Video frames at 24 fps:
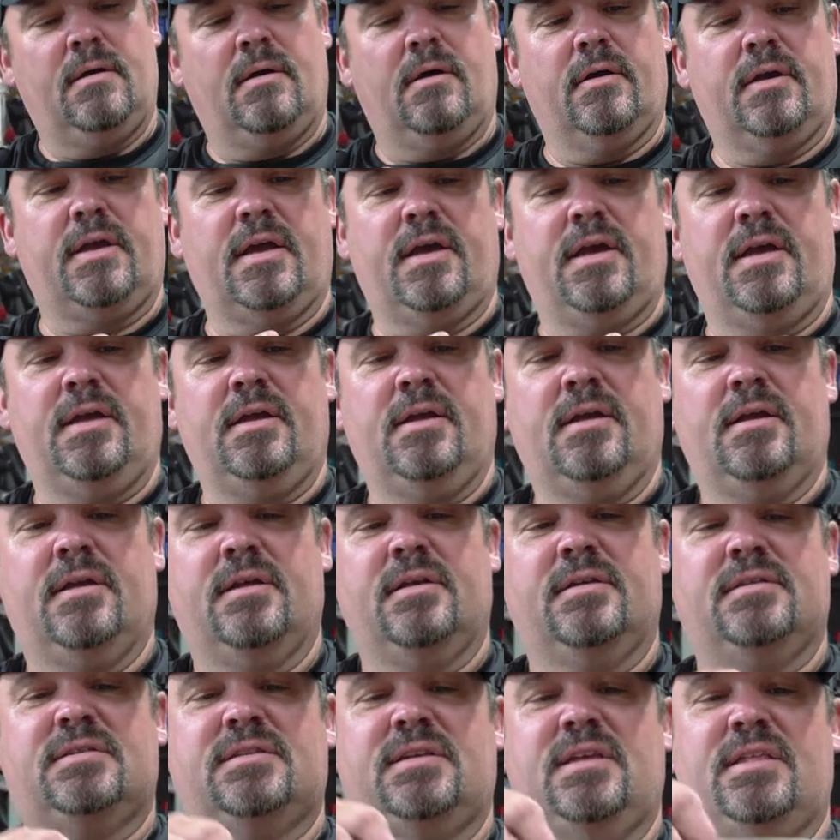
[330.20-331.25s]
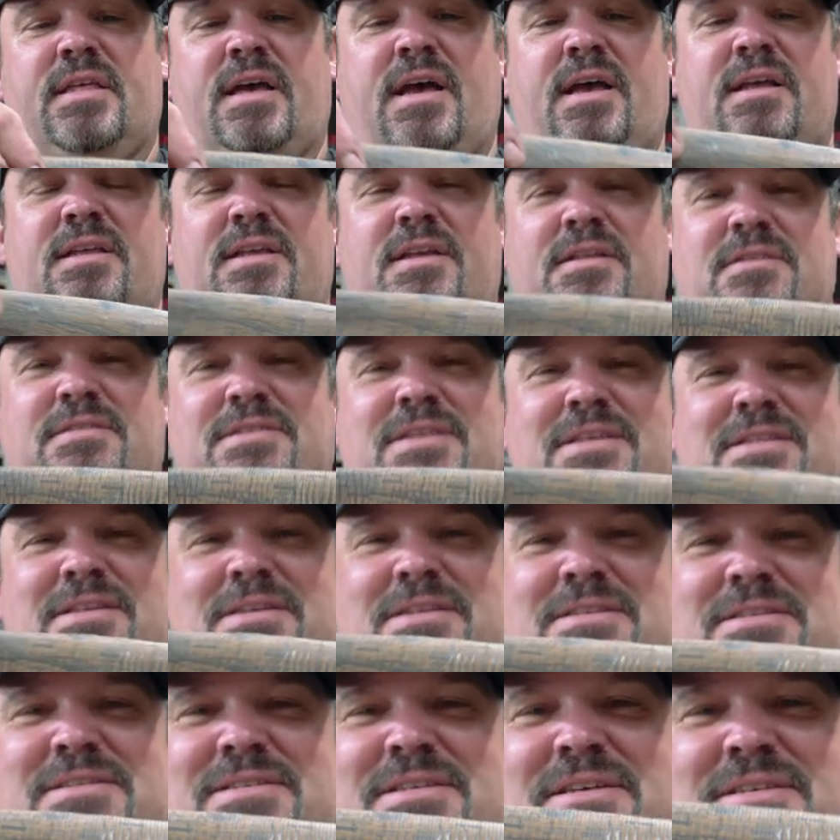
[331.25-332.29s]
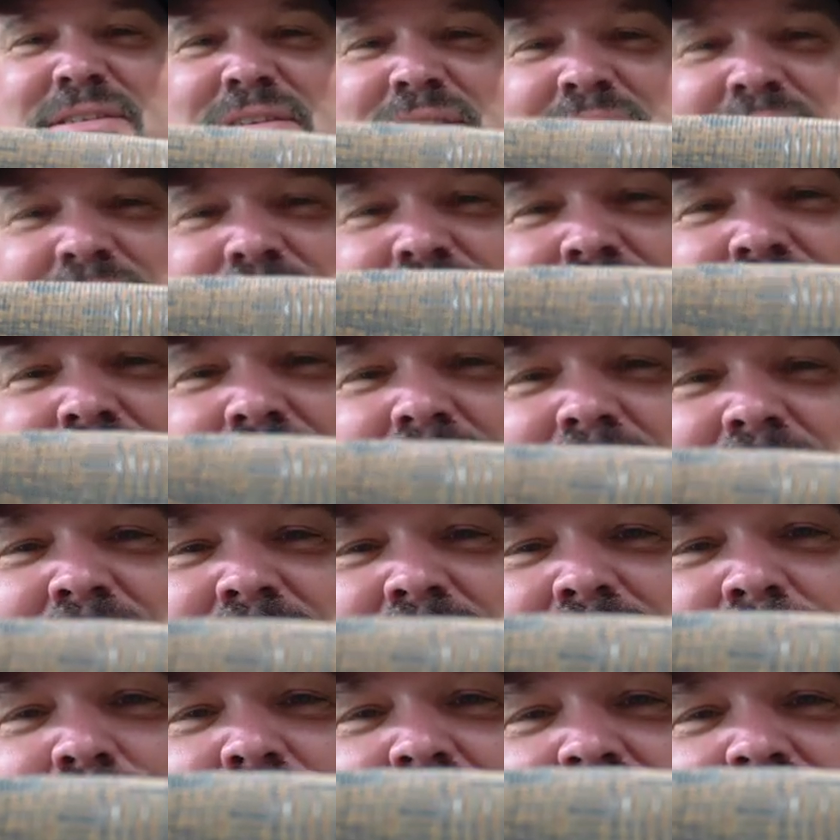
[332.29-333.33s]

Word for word: Okay, see that? You can see the incisions right on the